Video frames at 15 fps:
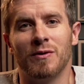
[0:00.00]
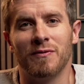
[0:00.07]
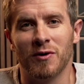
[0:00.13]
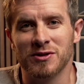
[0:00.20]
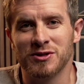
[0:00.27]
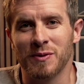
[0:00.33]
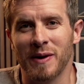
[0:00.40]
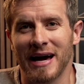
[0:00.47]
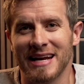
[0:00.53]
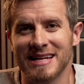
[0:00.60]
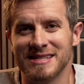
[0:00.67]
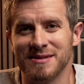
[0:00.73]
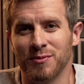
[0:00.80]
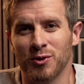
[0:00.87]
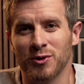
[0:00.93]
We've also
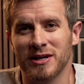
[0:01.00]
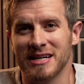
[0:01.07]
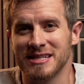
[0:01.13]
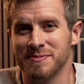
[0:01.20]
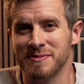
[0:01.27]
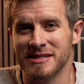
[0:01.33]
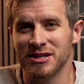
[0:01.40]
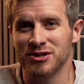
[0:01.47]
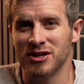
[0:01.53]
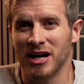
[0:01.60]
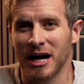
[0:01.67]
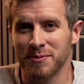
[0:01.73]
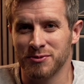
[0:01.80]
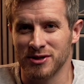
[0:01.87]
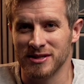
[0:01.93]
added some more customization
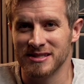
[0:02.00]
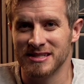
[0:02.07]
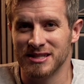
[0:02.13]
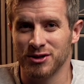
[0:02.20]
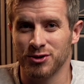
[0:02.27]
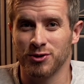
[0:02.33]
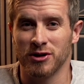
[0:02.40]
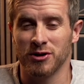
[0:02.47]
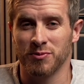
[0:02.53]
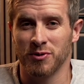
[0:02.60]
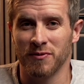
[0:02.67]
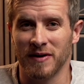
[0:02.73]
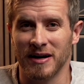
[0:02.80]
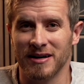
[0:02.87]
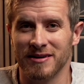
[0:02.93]
options to your creator
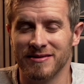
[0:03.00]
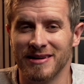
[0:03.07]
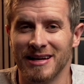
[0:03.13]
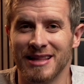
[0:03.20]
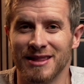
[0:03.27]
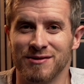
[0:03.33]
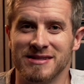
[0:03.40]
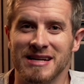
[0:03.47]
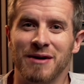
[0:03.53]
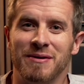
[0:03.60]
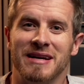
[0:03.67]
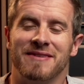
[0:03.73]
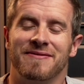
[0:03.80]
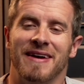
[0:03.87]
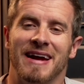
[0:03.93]
profile. There's now
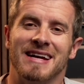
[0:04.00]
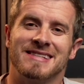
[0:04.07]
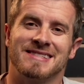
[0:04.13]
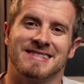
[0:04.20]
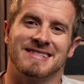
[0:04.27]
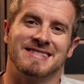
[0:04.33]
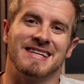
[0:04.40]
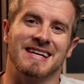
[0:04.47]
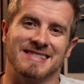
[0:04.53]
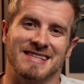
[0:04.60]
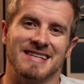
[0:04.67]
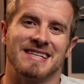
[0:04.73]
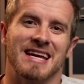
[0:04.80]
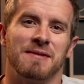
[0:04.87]
an advanced CSS